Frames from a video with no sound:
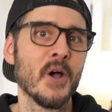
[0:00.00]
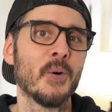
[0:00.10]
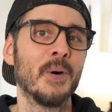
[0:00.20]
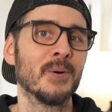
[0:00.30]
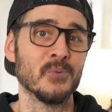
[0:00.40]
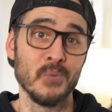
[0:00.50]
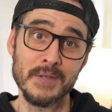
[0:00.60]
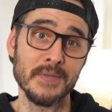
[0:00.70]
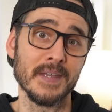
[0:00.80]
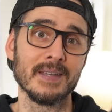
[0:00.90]
know, what
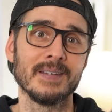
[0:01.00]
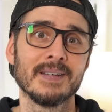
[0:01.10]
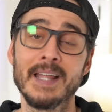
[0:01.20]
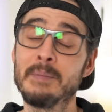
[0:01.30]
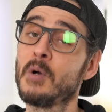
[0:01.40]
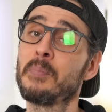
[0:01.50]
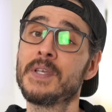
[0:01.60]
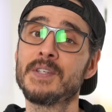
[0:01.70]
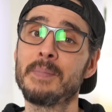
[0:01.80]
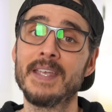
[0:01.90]
do you think? Light mode
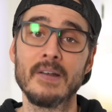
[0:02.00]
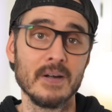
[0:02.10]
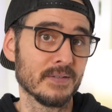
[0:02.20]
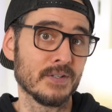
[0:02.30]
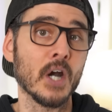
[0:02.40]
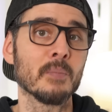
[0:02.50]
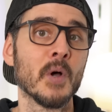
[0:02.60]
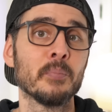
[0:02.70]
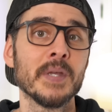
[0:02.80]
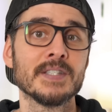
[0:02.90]
PCB or dark
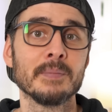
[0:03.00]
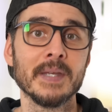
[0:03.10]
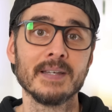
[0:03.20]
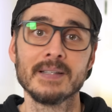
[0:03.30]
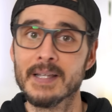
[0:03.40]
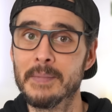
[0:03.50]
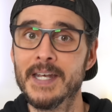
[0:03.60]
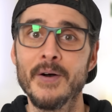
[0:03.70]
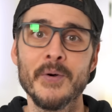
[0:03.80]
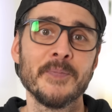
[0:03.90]
mode PCB? Let me
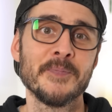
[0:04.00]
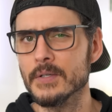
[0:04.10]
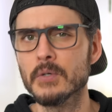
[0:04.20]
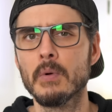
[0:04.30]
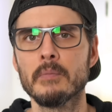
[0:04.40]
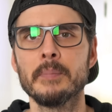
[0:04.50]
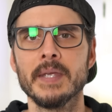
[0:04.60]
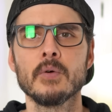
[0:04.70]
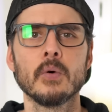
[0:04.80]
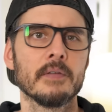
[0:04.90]
know. Also, it would
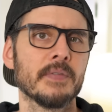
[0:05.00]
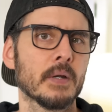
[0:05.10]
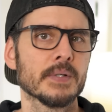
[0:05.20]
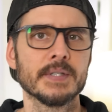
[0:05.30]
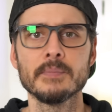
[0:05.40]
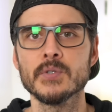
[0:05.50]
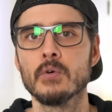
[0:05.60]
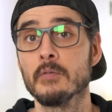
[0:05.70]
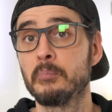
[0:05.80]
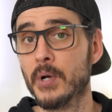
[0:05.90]
be cool if there was some
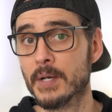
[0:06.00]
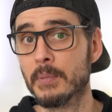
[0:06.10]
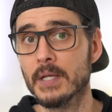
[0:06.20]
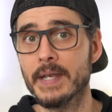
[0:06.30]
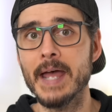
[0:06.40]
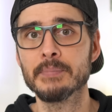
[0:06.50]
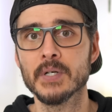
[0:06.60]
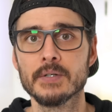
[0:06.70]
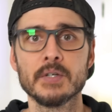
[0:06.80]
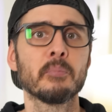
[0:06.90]
sort of printable
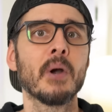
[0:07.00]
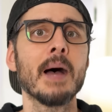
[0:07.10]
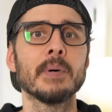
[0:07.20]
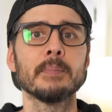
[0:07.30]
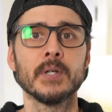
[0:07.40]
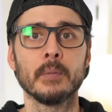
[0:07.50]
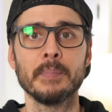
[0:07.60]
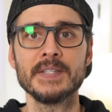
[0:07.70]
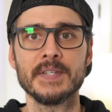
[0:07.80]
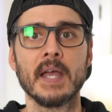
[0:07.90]
adapter to prop up your
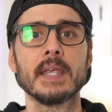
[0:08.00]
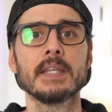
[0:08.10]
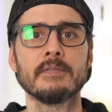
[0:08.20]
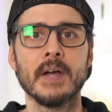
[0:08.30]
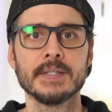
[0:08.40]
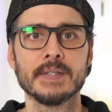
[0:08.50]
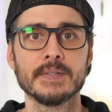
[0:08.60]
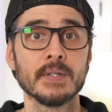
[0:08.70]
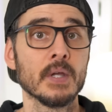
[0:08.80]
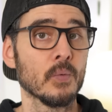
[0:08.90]
PCIe
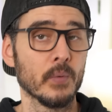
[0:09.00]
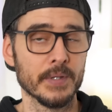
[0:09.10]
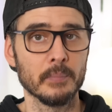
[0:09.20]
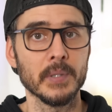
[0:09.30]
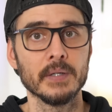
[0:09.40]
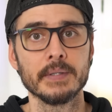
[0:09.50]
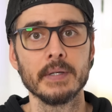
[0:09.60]
devices when they're plugged